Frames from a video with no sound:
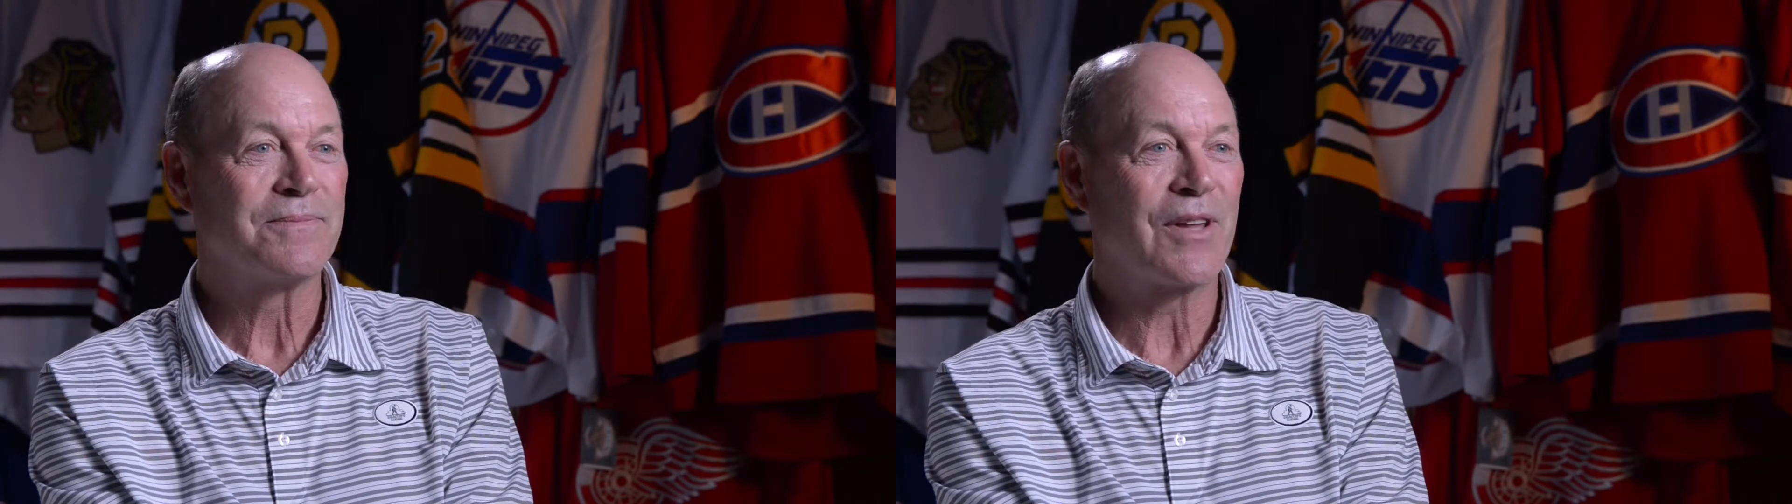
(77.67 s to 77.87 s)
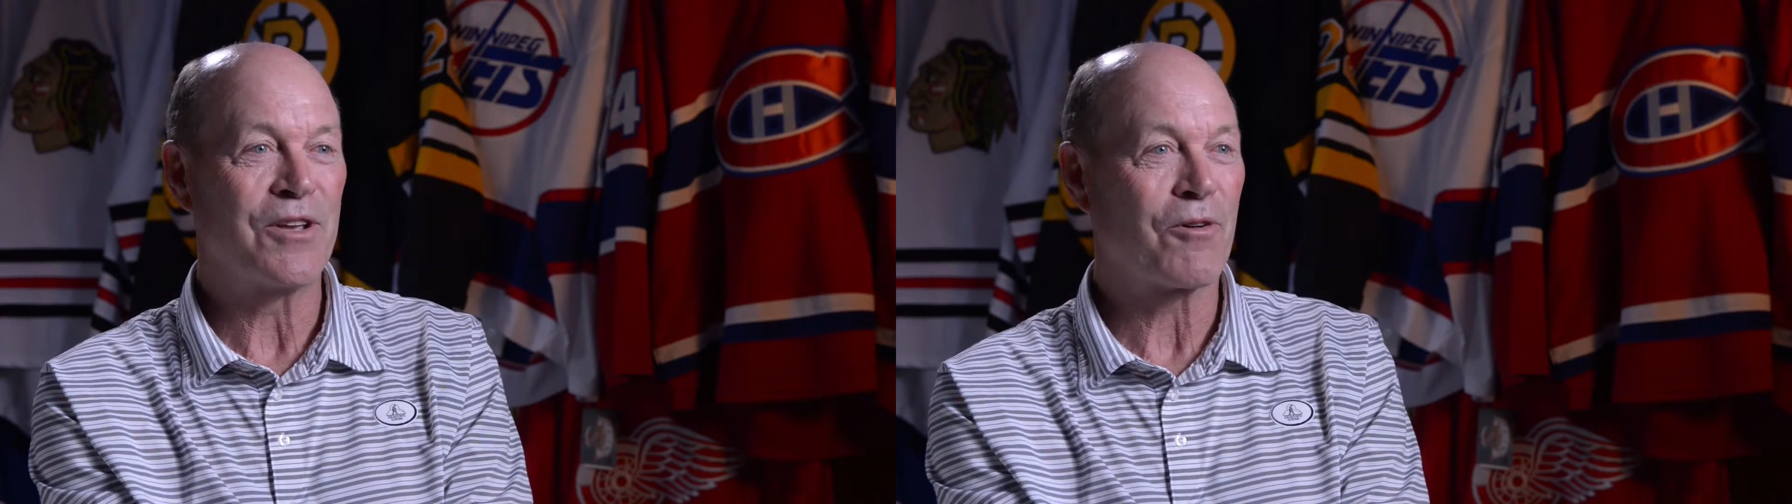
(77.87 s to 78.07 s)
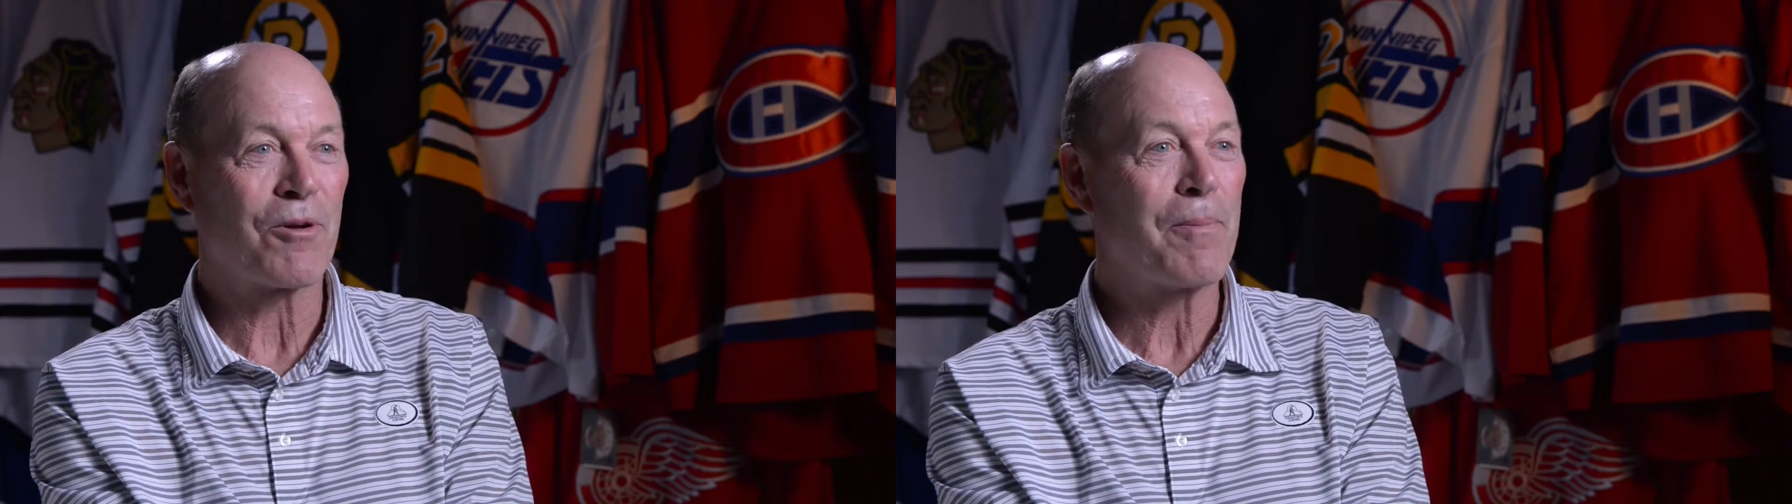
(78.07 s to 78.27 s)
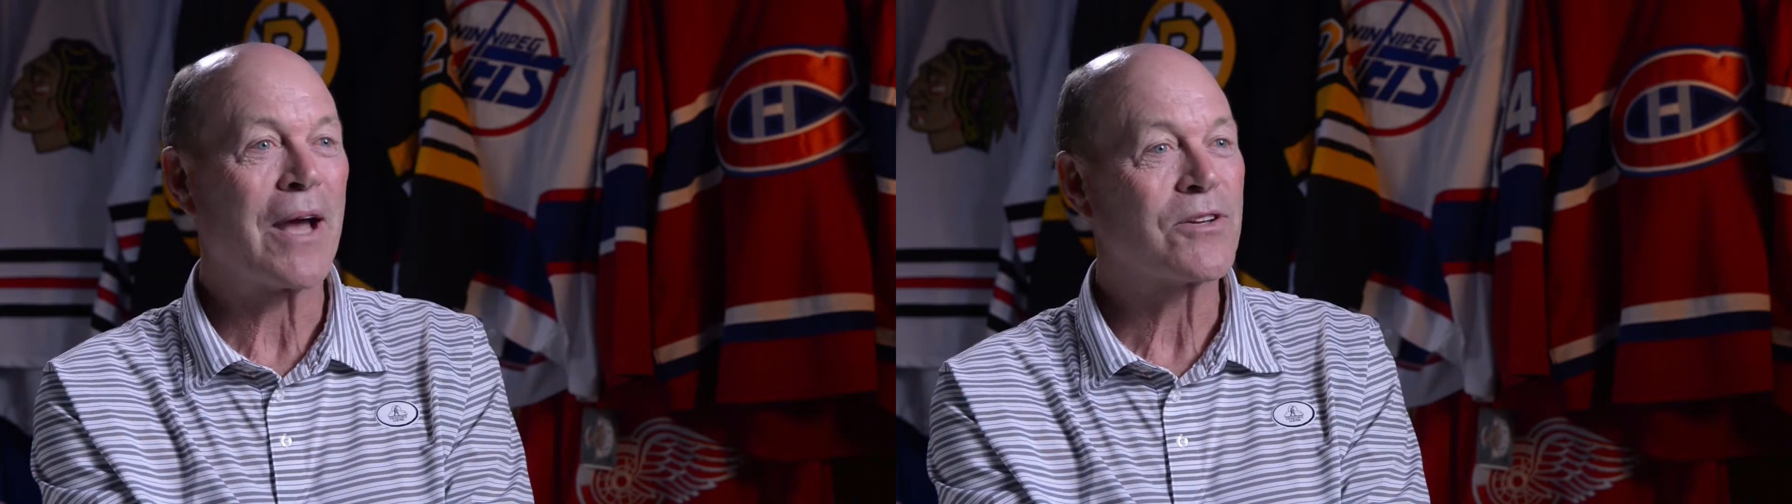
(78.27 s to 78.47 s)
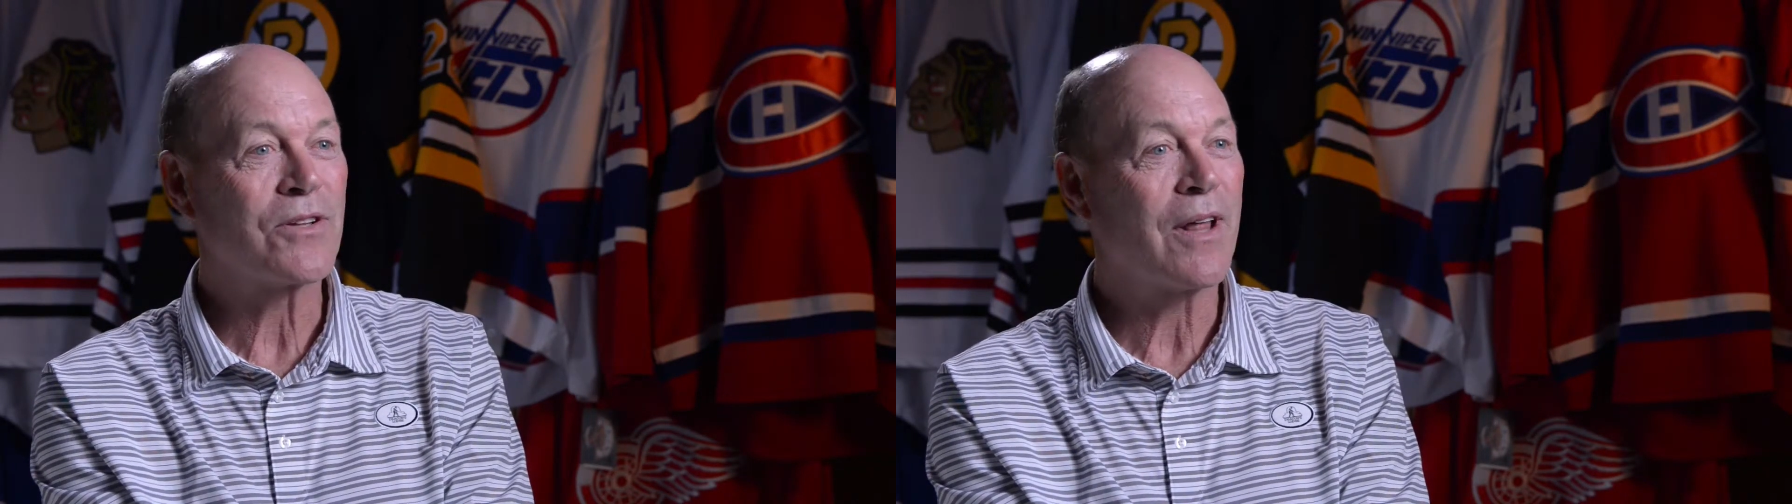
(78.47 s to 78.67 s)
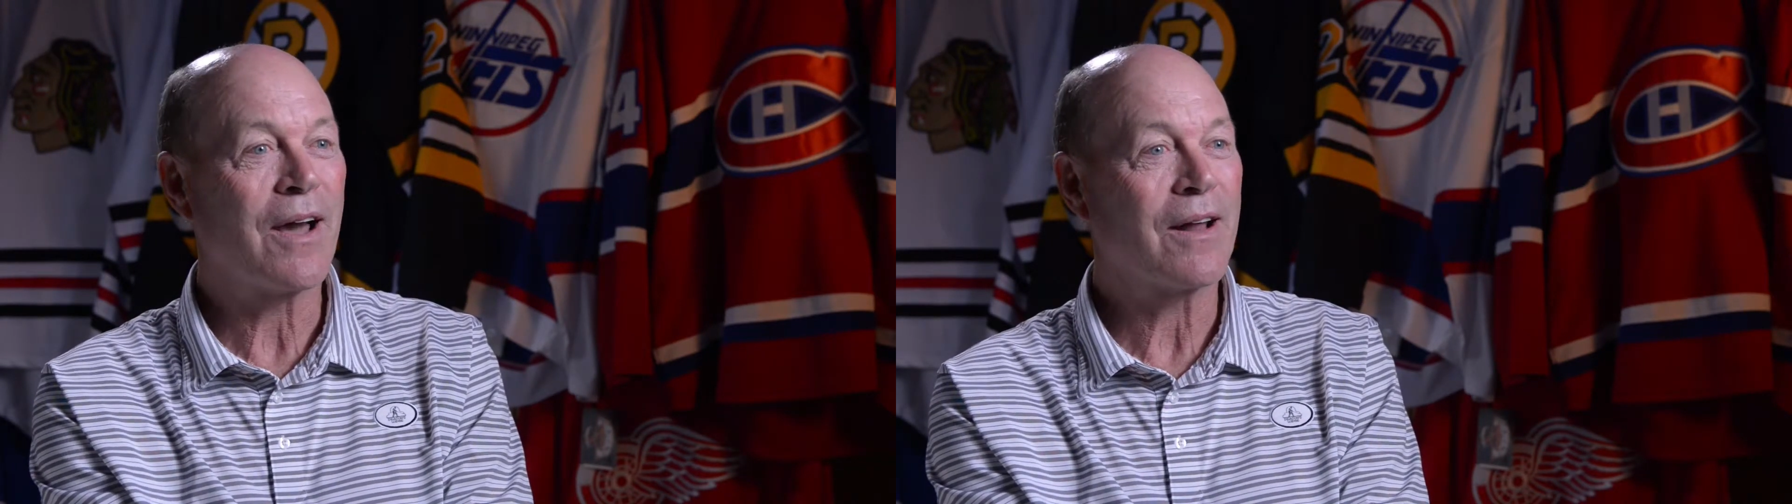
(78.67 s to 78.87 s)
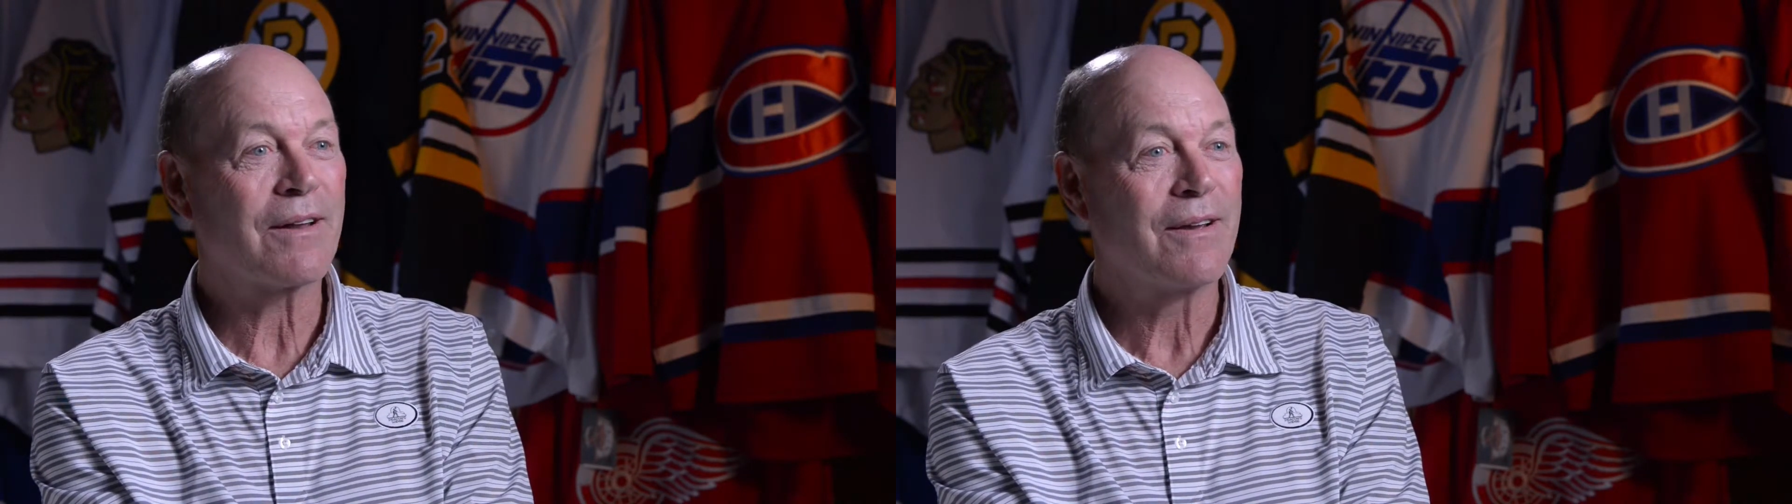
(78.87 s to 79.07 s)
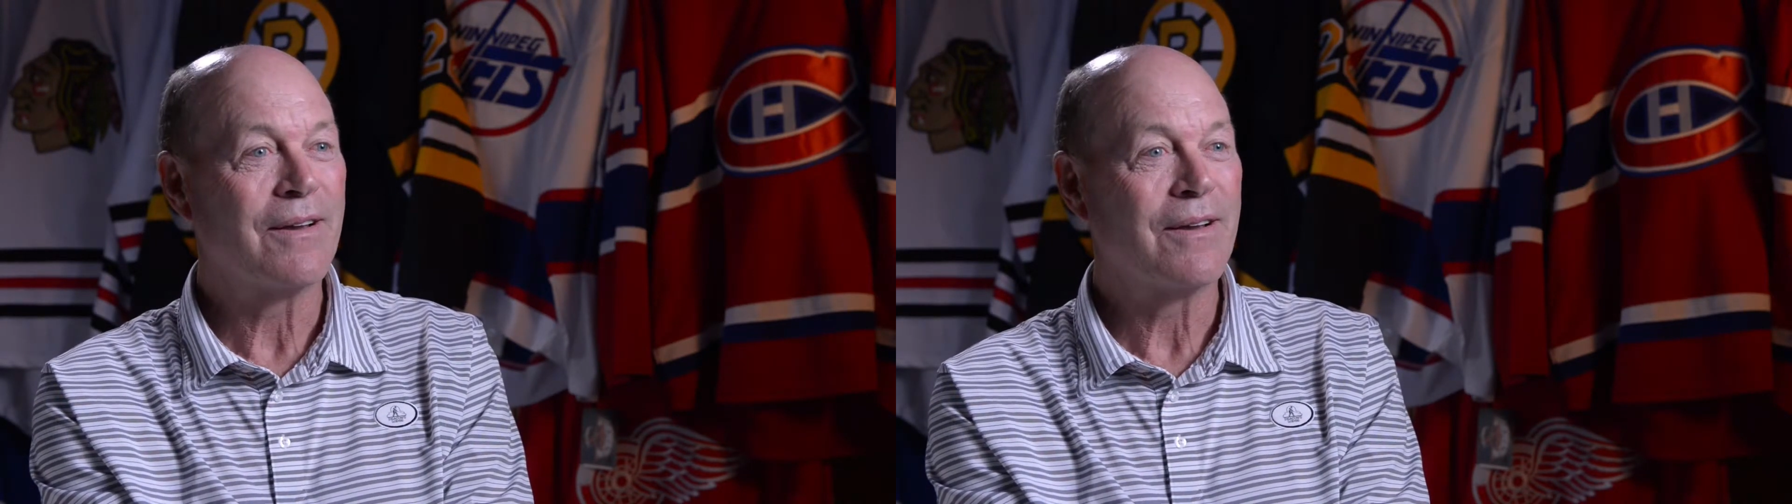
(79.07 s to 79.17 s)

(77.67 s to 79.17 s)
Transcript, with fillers: You imagine that